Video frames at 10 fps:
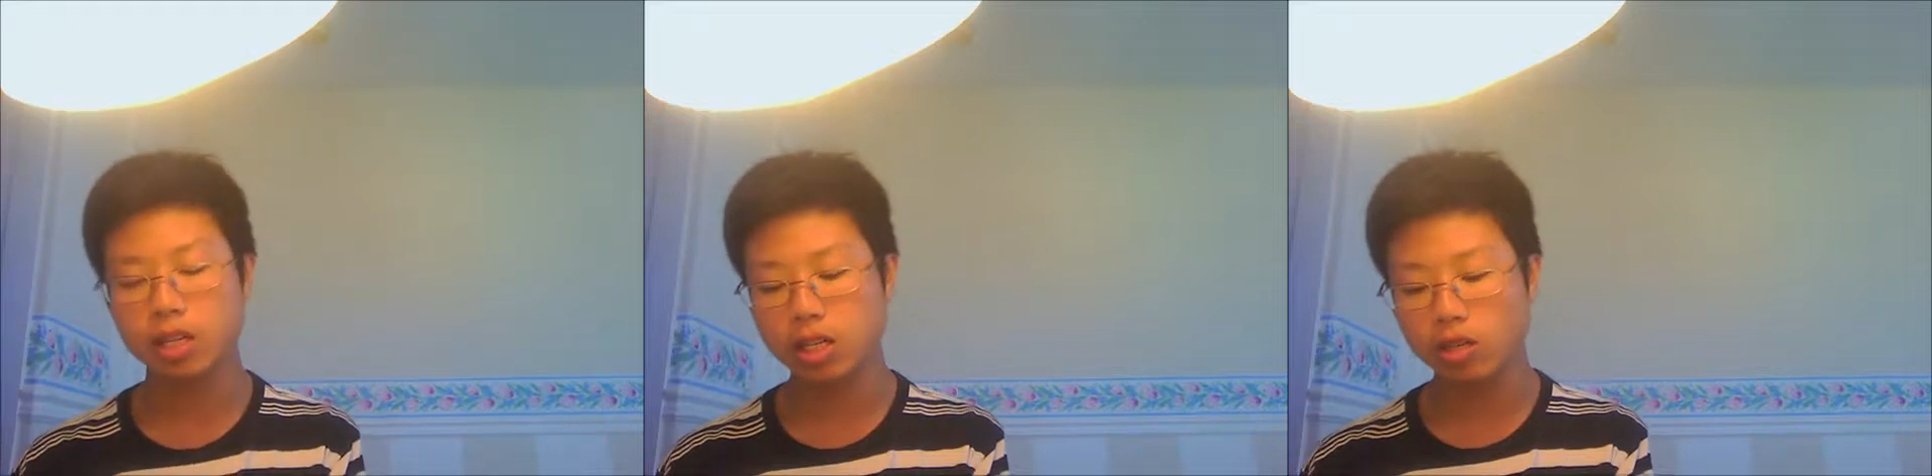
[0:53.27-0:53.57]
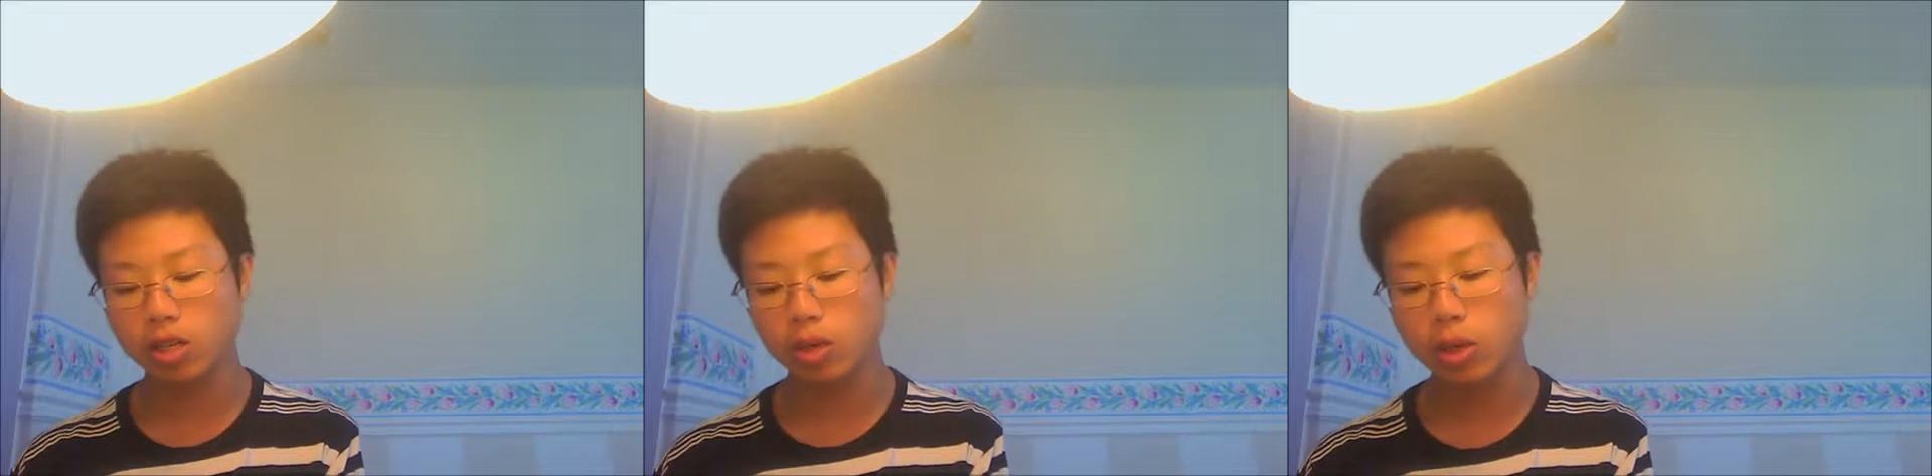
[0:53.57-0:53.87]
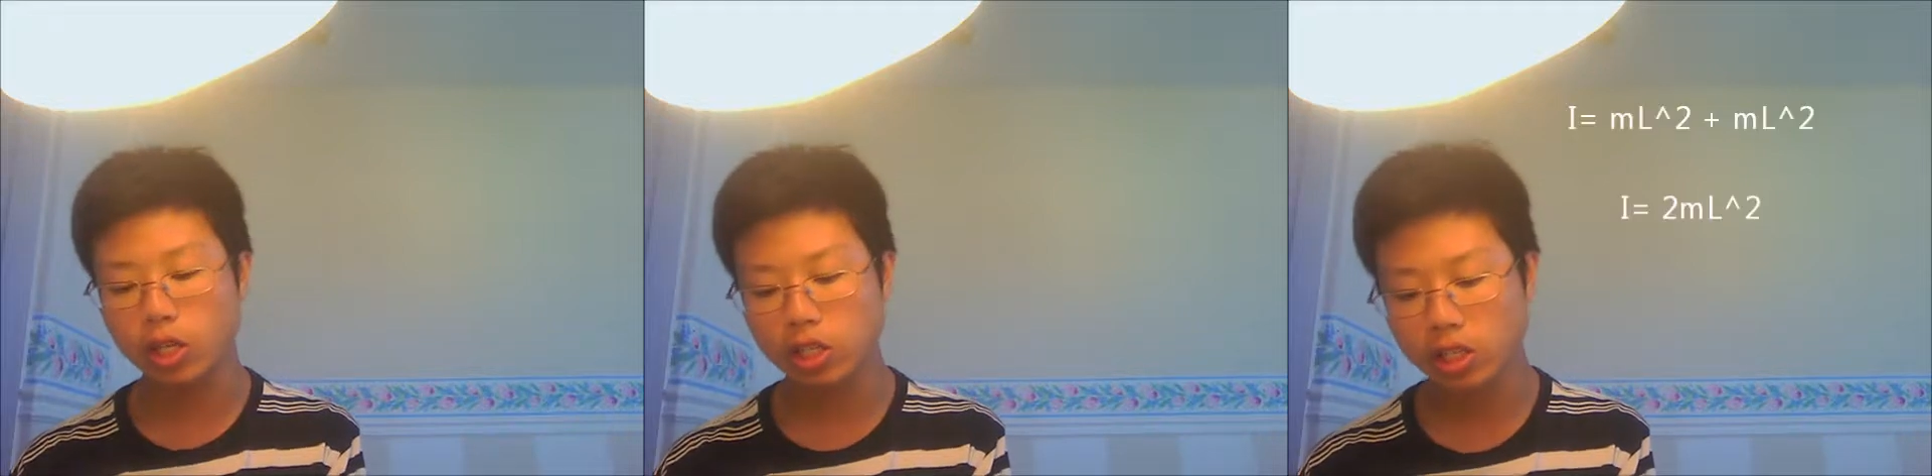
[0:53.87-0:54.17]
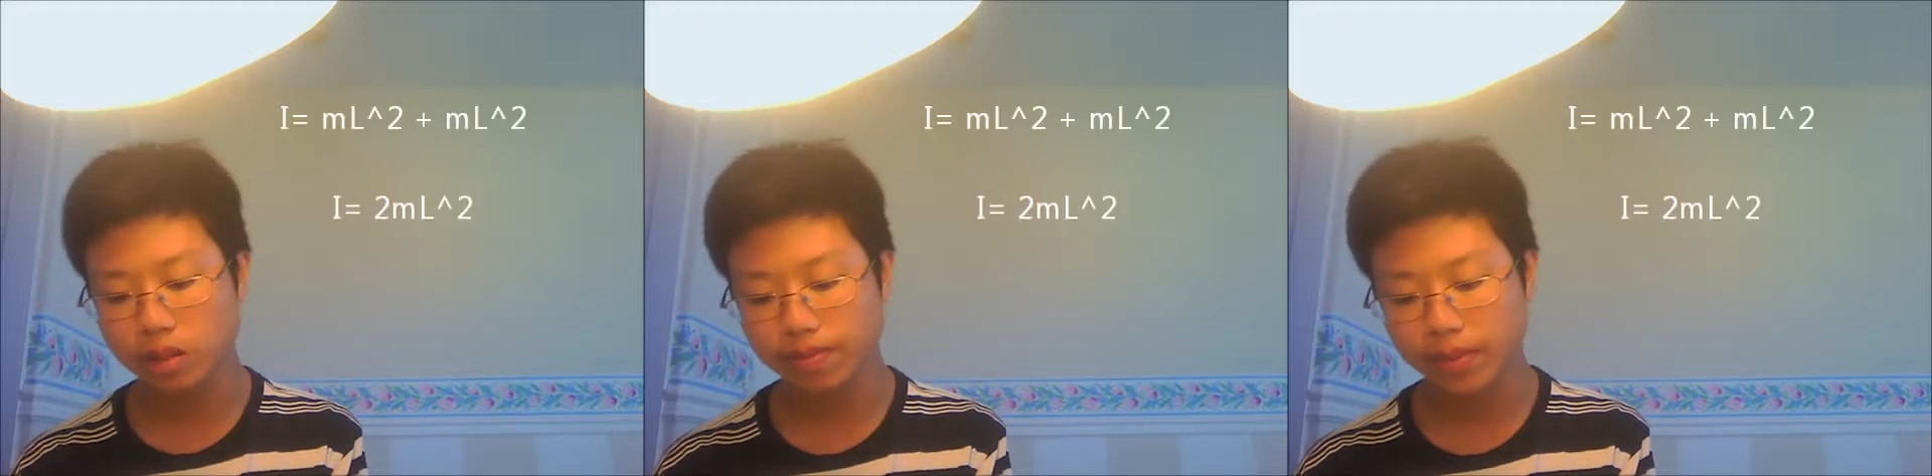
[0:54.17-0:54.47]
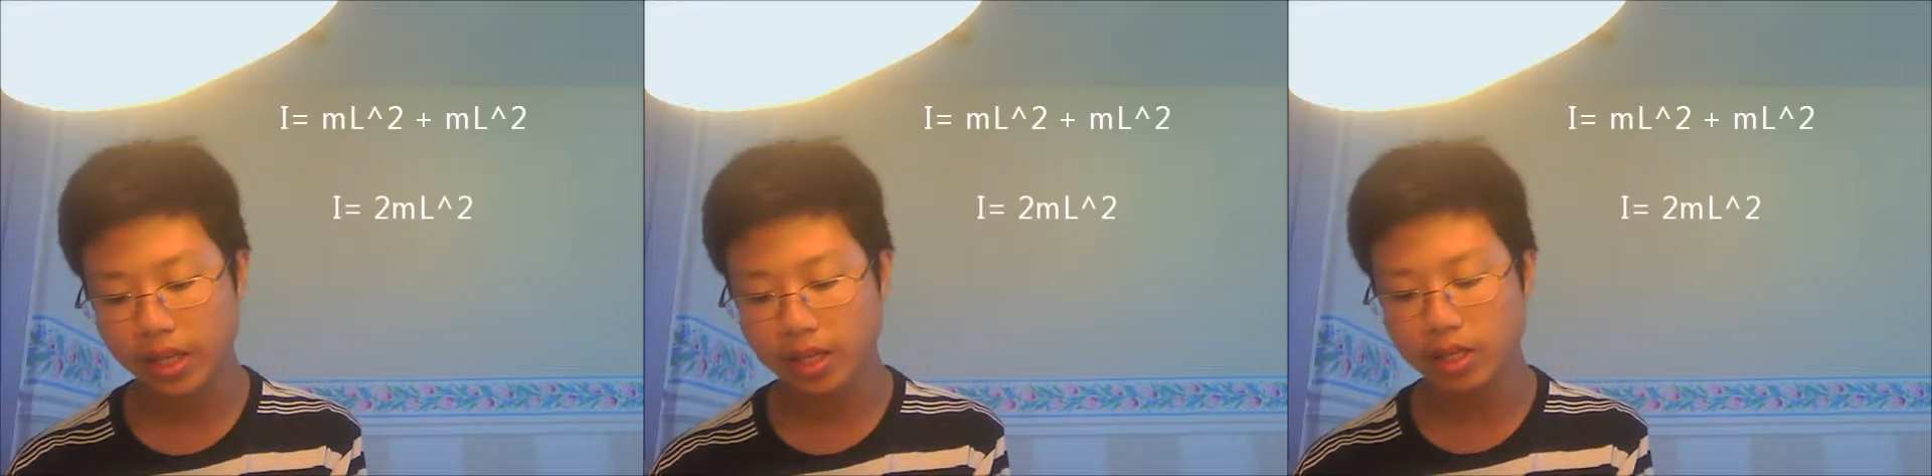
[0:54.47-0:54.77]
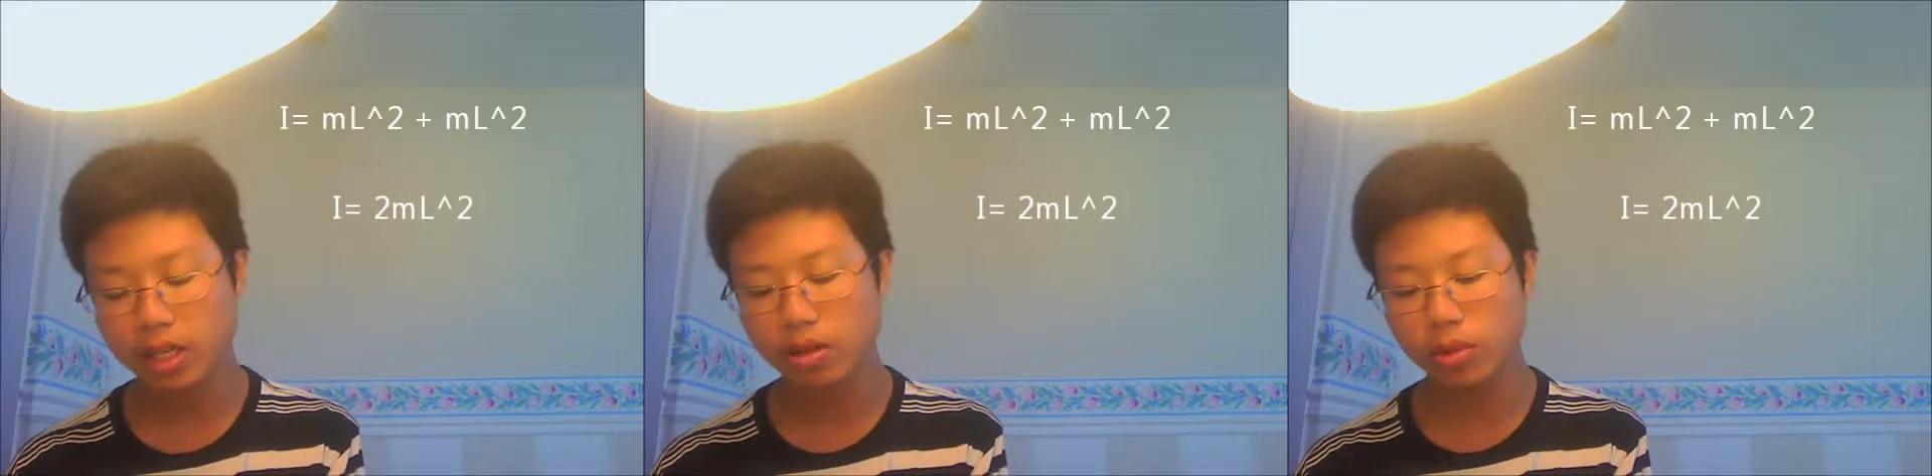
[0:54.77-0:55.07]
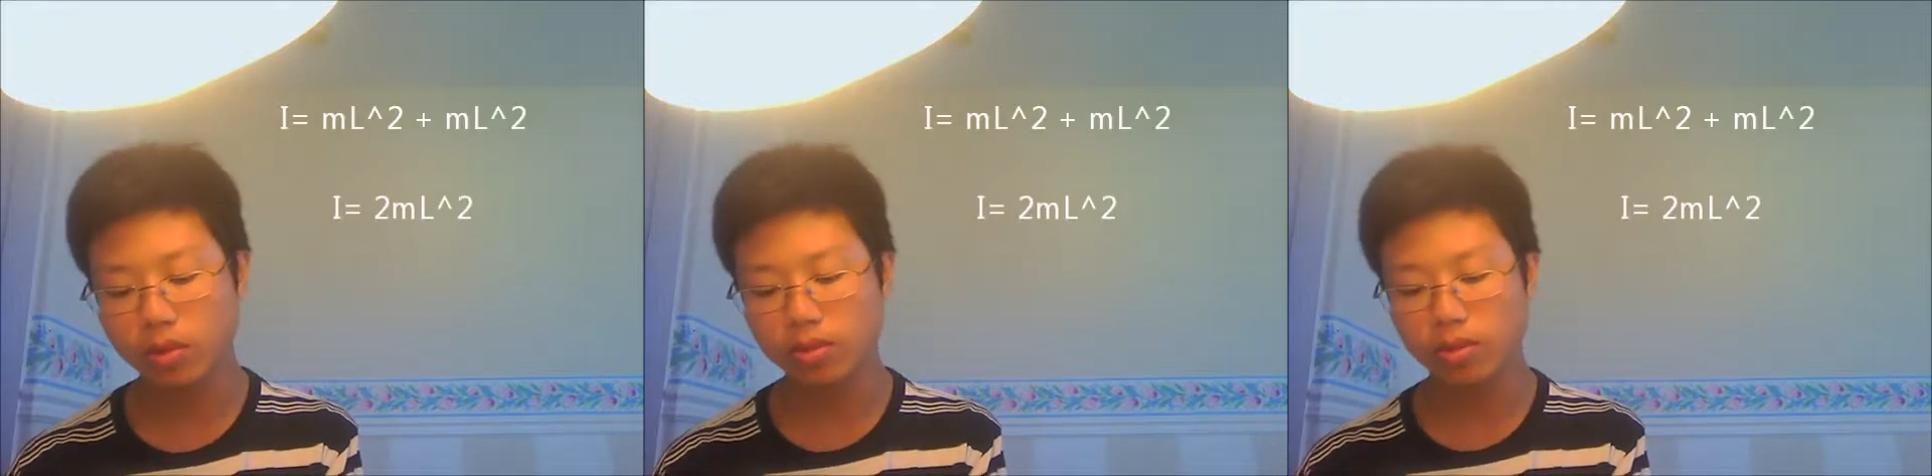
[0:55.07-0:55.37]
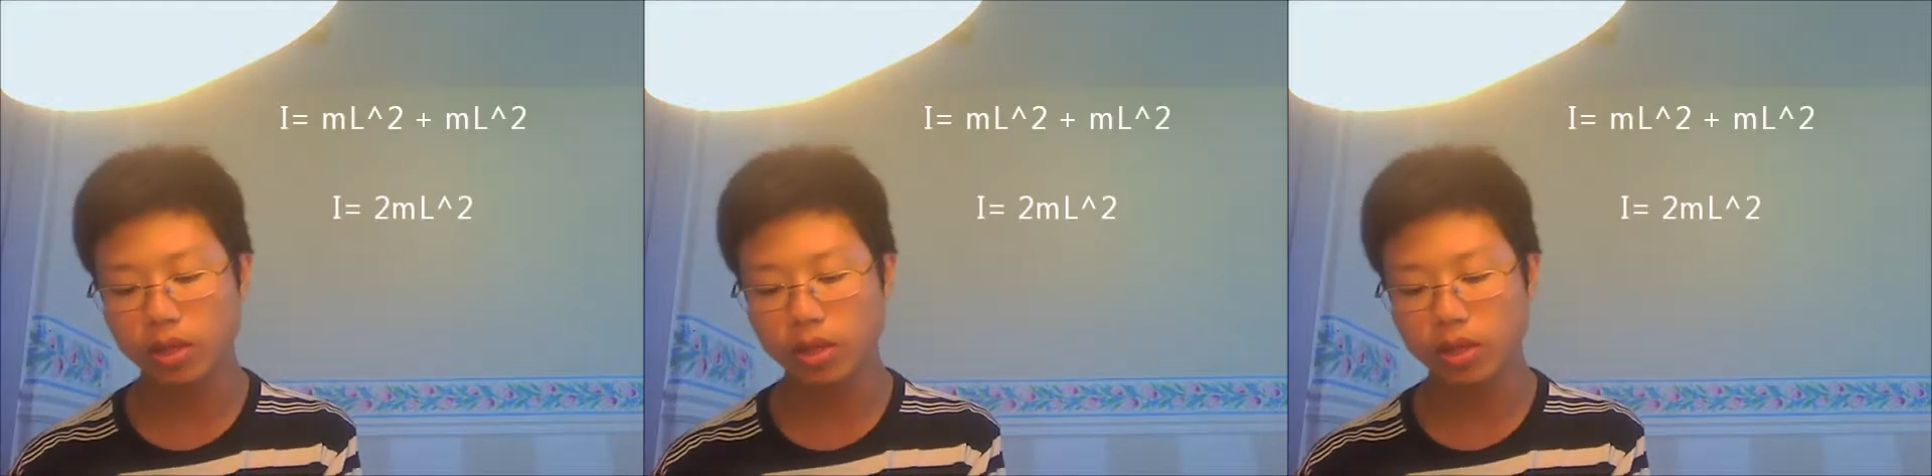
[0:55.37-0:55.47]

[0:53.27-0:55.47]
into the equation and sum up